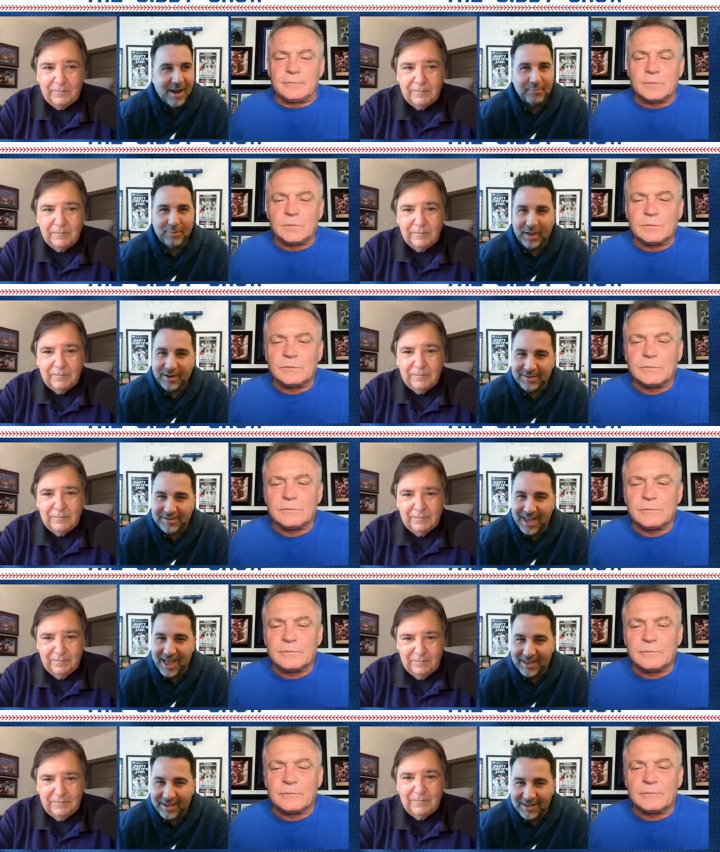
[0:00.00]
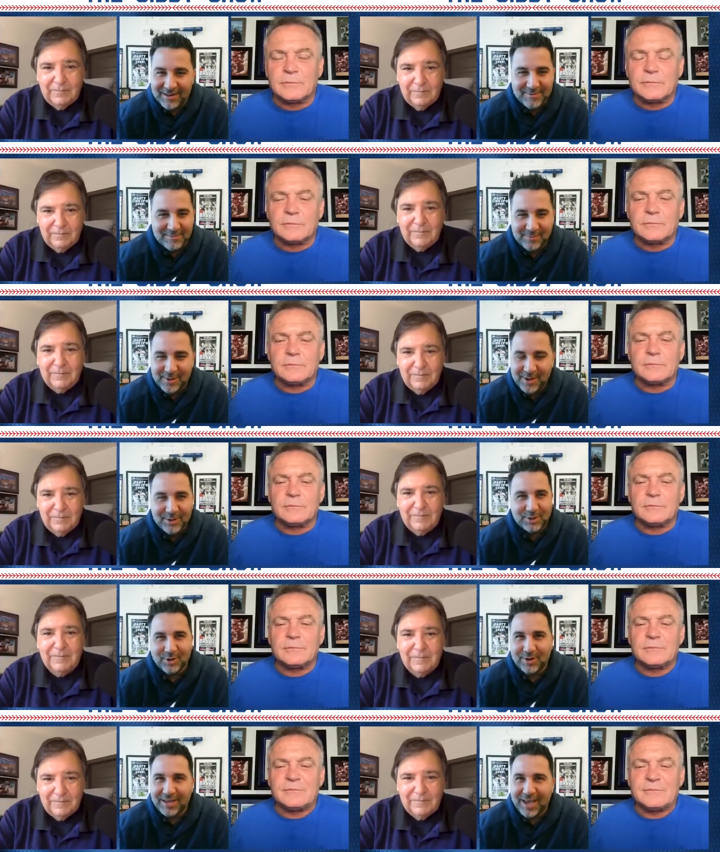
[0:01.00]
Speaker 1: hot blooded Italian and
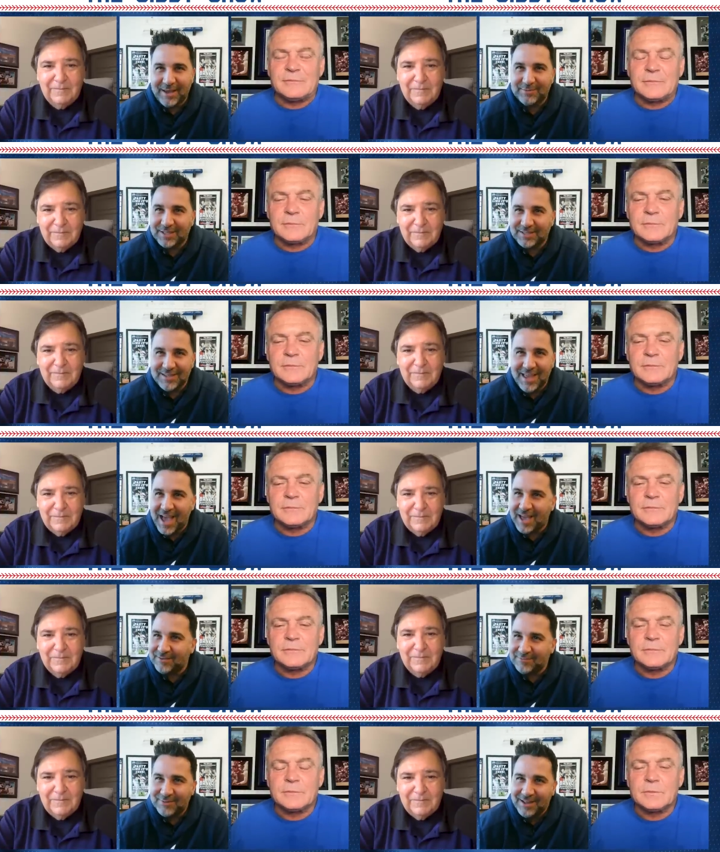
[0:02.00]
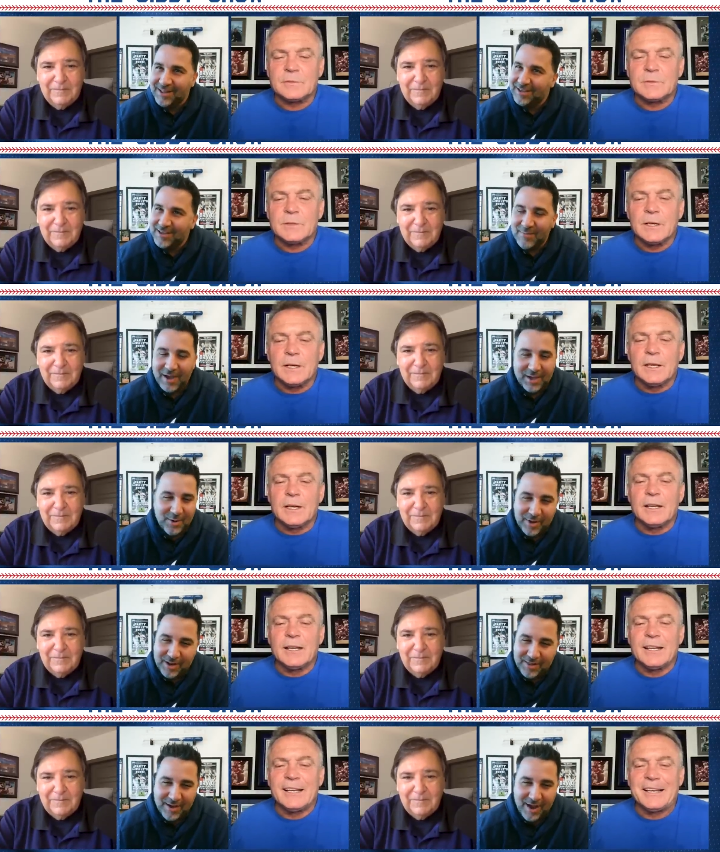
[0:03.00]
during games, this and that. And he might go
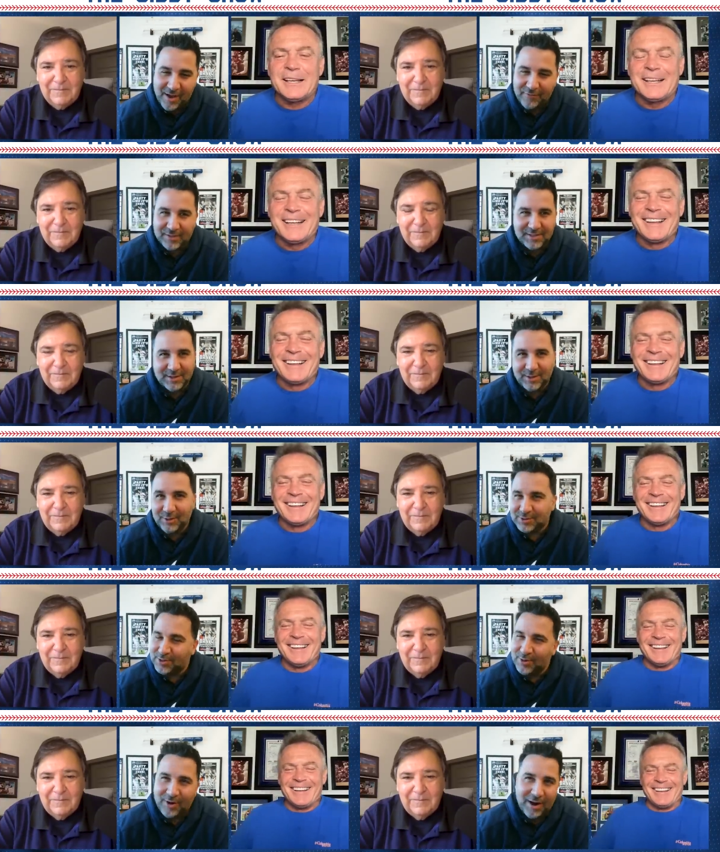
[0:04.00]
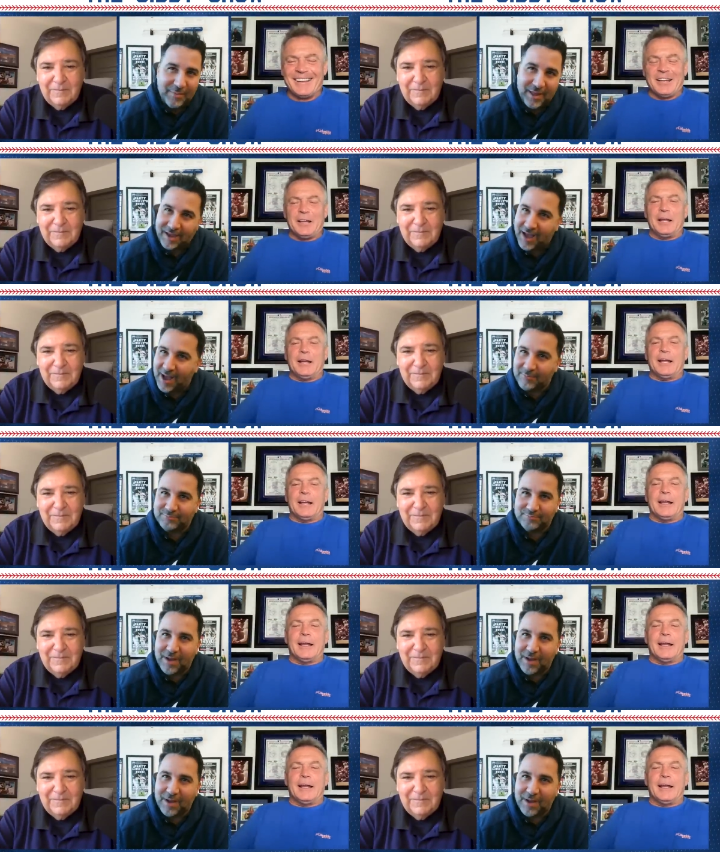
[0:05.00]
into the office and close the door. And I'm like, I'm,